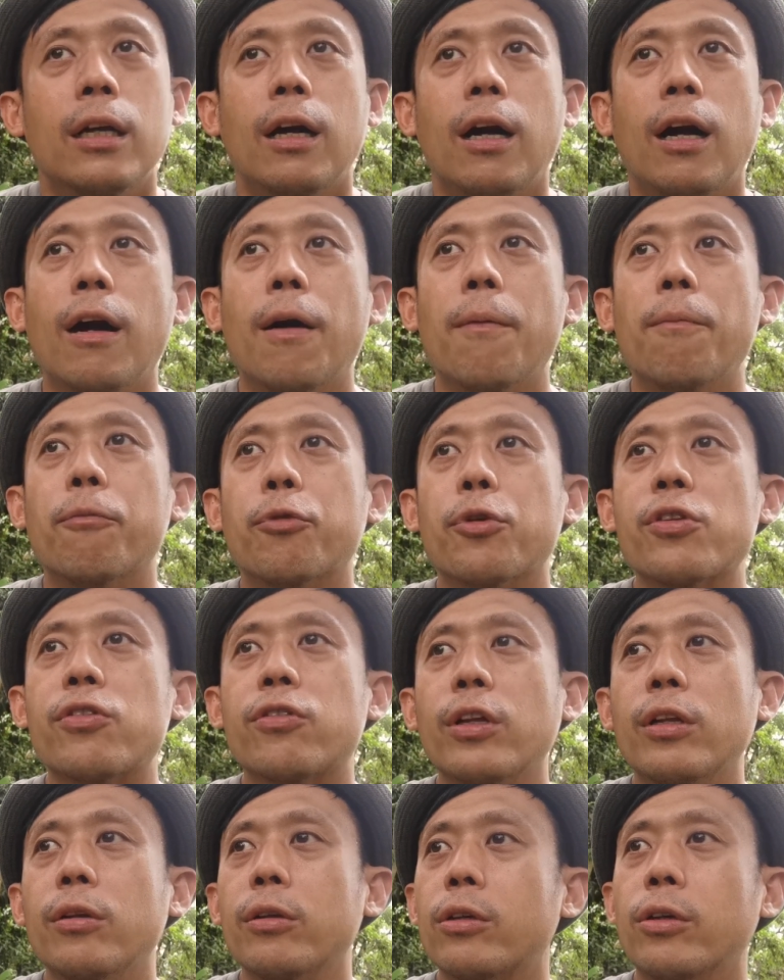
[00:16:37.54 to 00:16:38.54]
We're
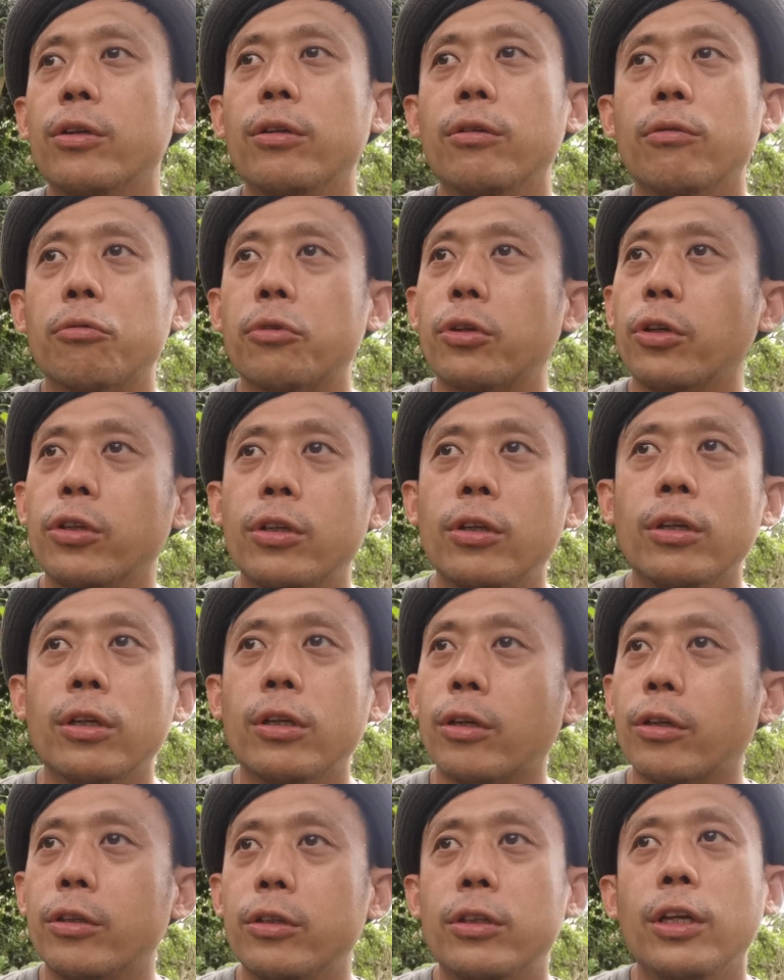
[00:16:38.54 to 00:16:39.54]
still gonna
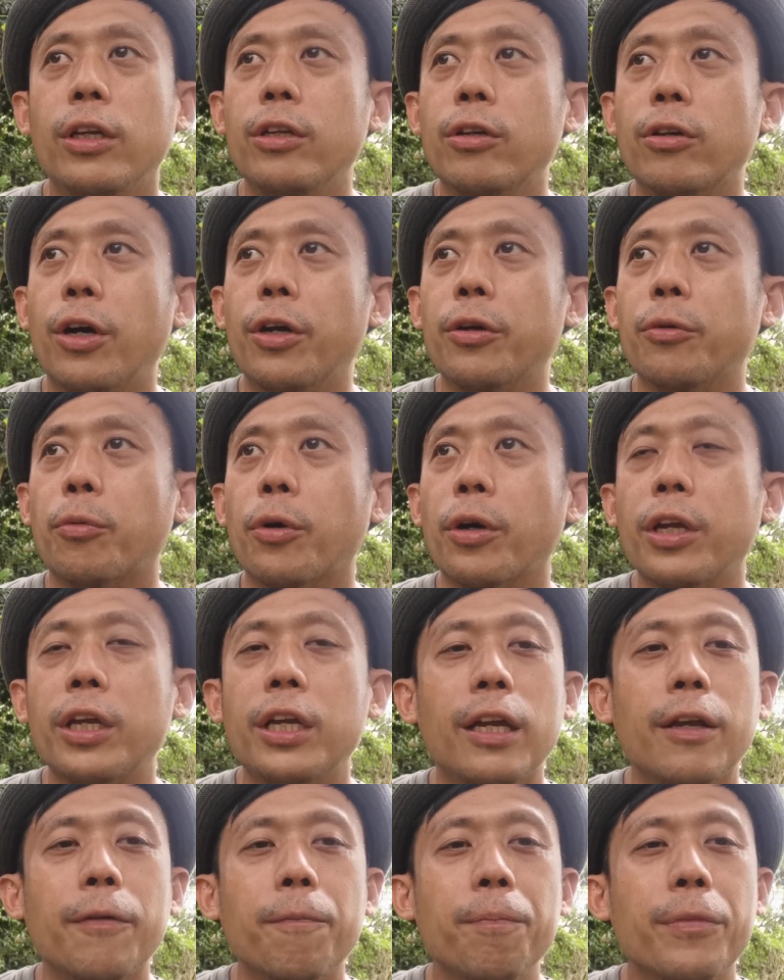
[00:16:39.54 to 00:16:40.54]
continue on
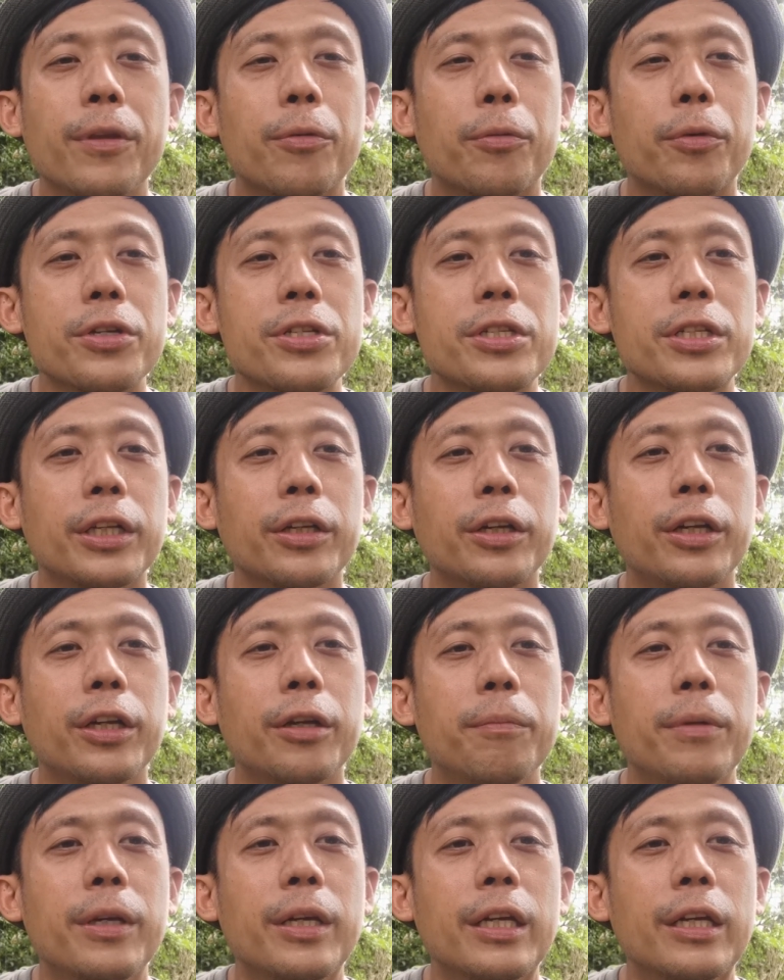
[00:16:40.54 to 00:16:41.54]
working. We're still
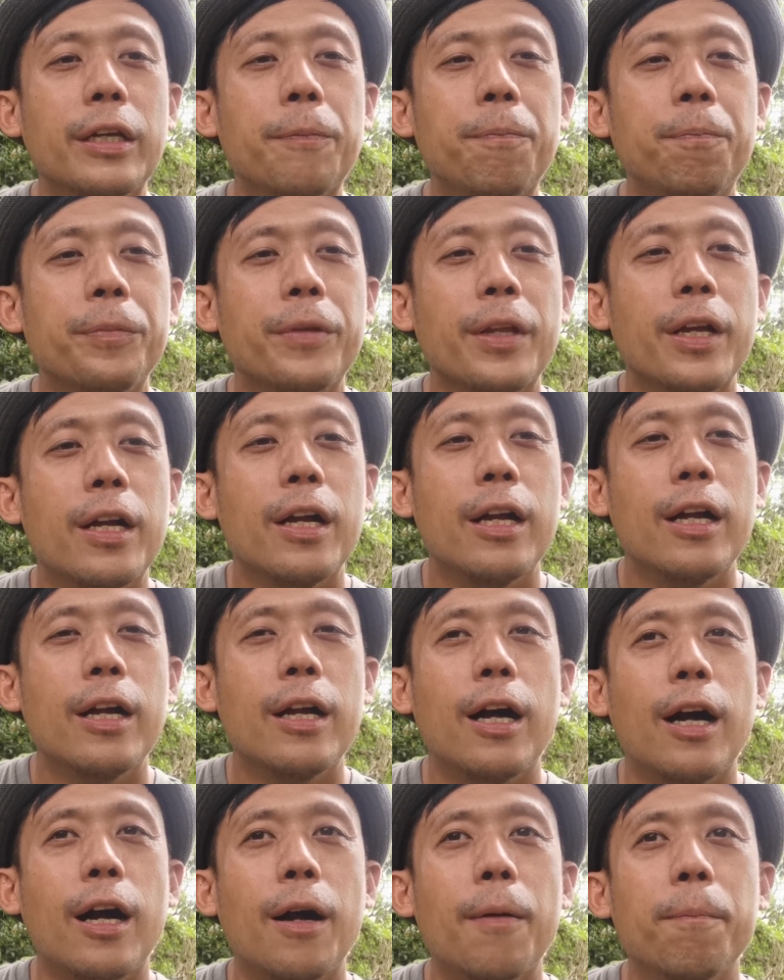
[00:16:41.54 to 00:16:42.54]
gonna be
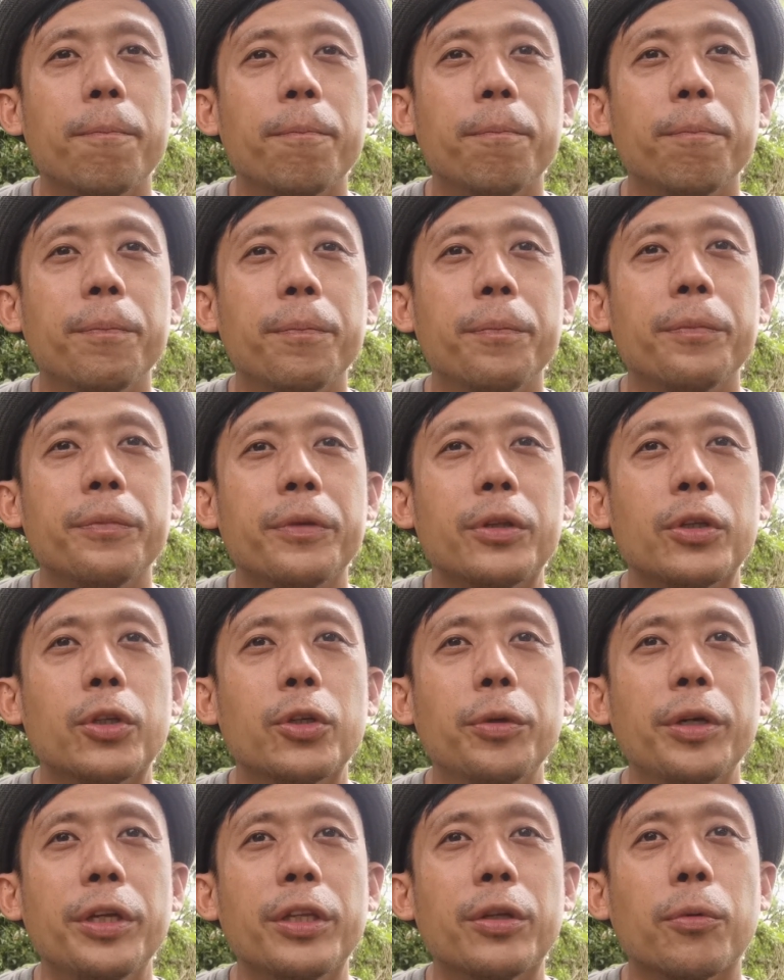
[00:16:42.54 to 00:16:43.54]

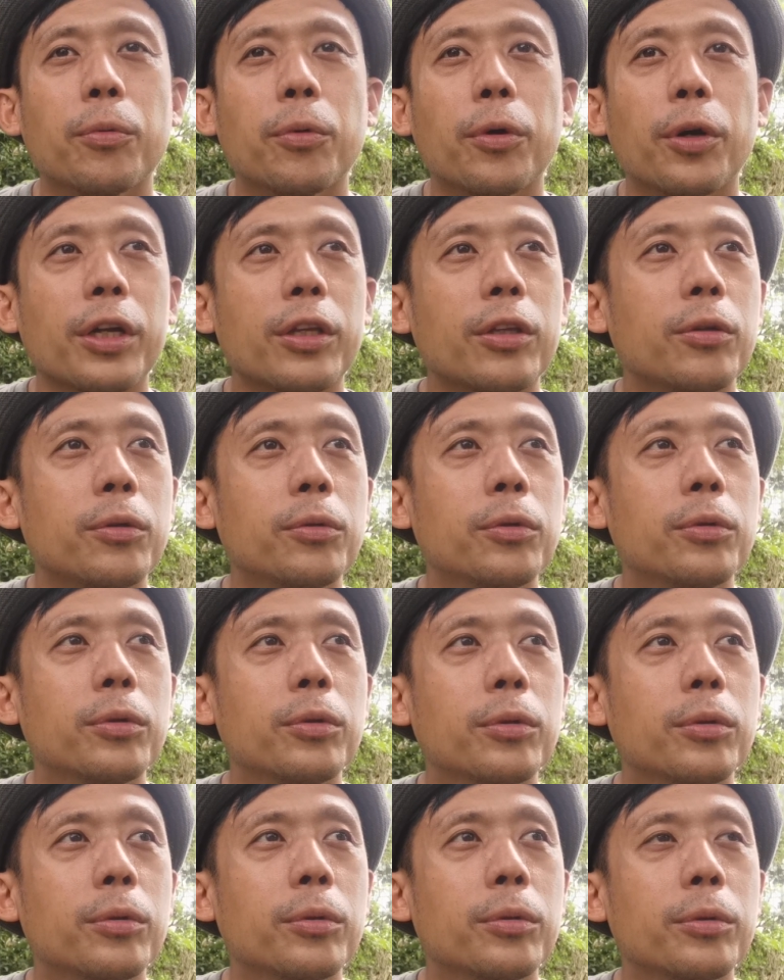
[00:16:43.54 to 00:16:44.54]
doing the work
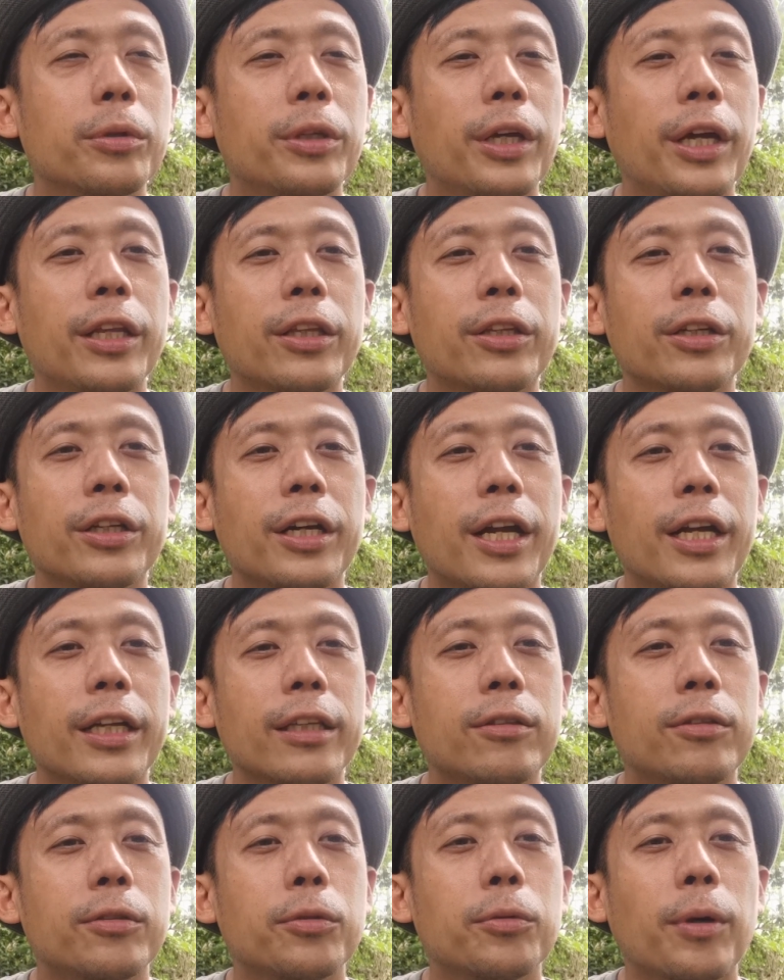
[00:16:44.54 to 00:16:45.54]
through the internet,
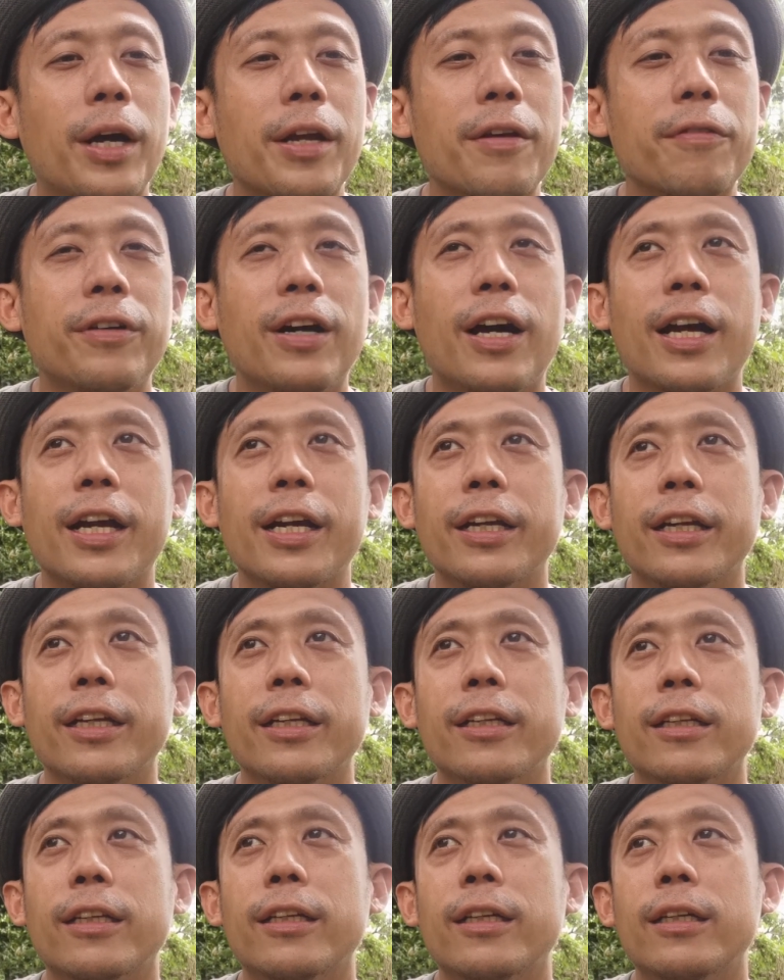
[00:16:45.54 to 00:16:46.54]
through Wi-Fi,
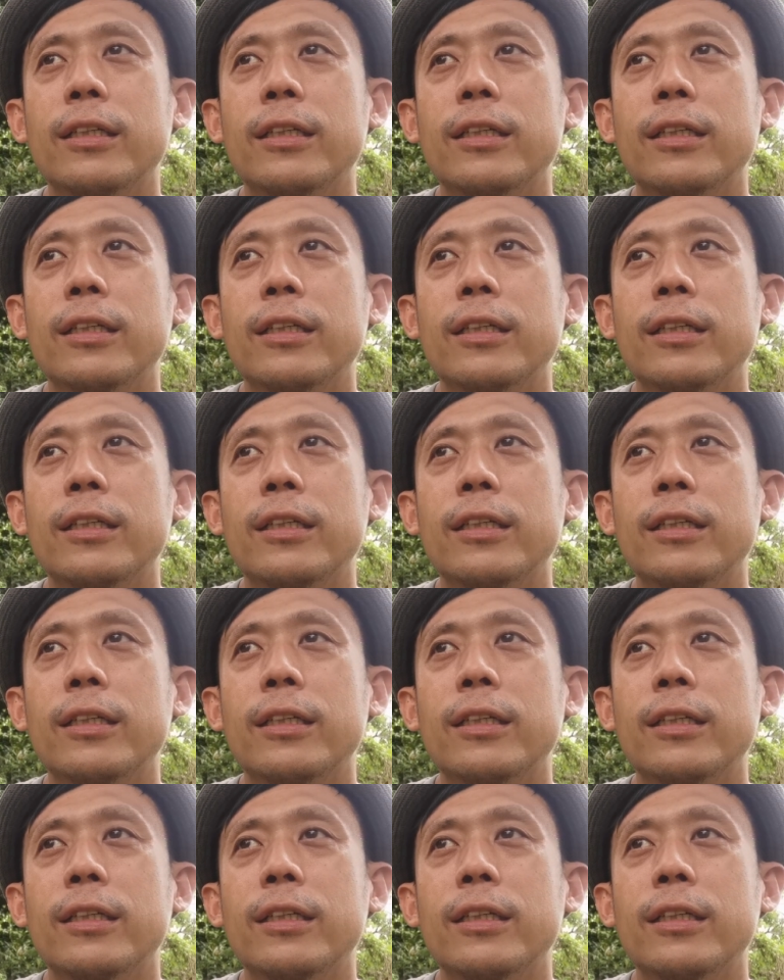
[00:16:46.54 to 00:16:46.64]
and